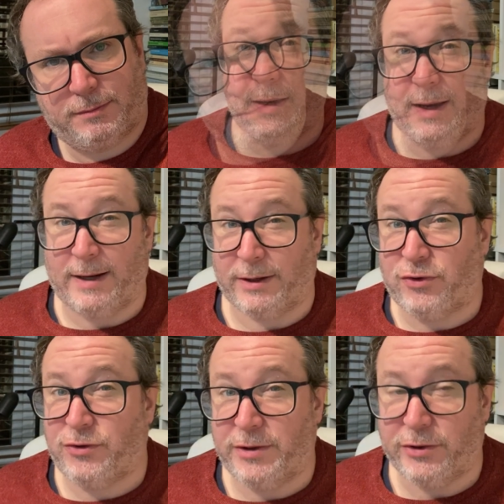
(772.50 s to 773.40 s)
and a
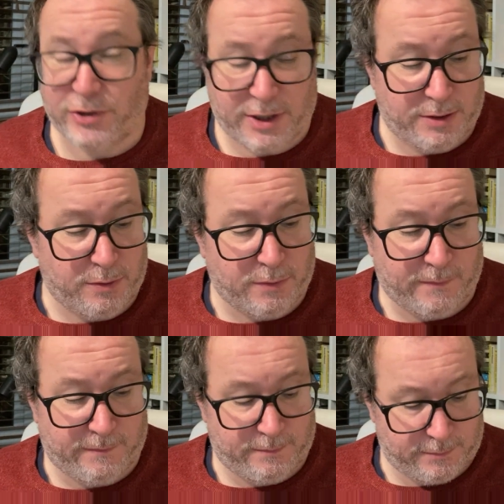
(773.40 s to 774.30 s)
trilogy
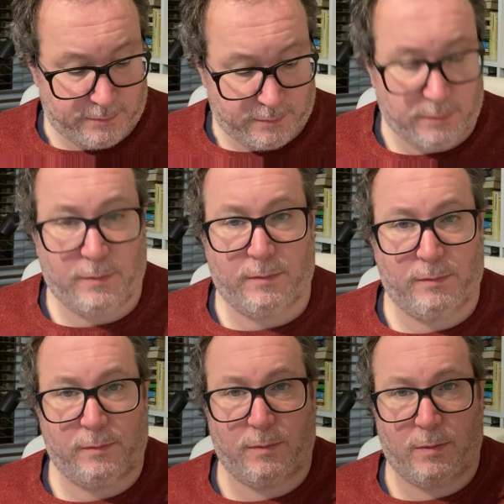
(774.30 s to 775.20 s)
of
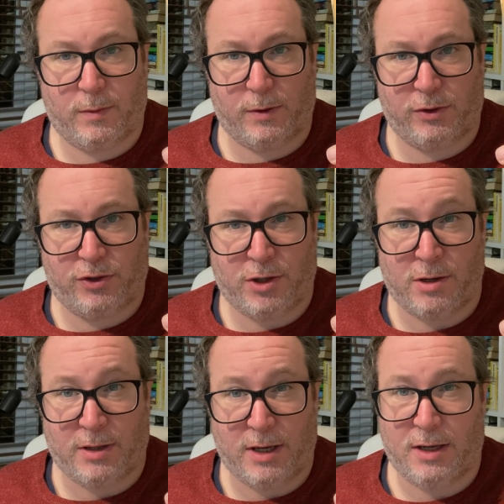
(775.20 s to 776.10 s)

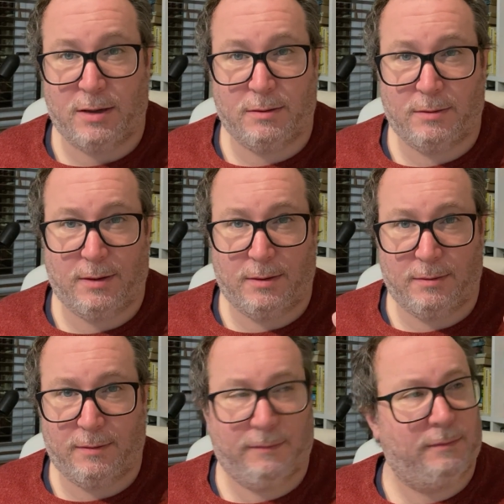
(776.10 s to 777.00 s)
chunky
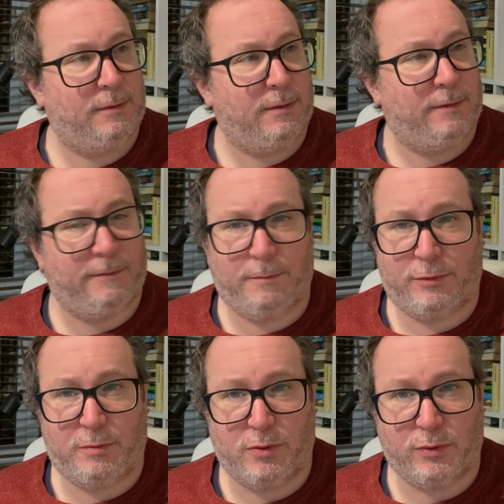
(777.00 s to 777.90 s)

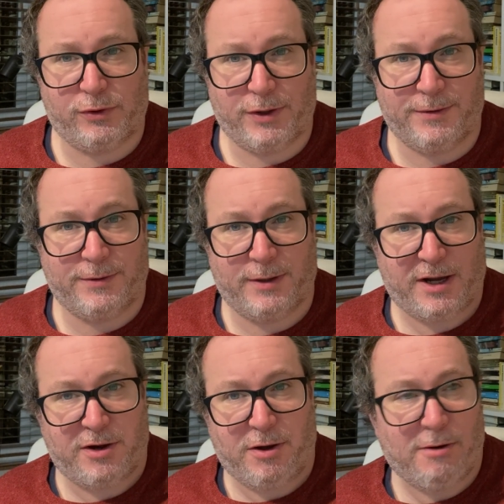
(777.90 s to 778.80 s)
proportions. It
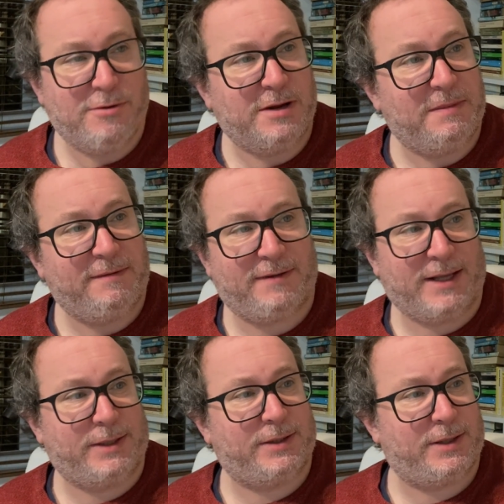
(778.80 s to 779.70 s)
can only be
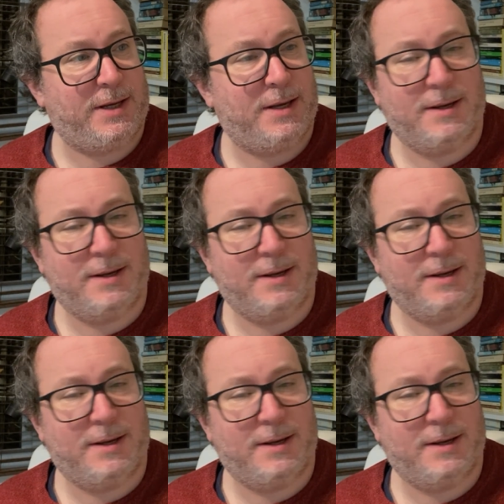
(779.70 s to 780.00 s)
fantasy.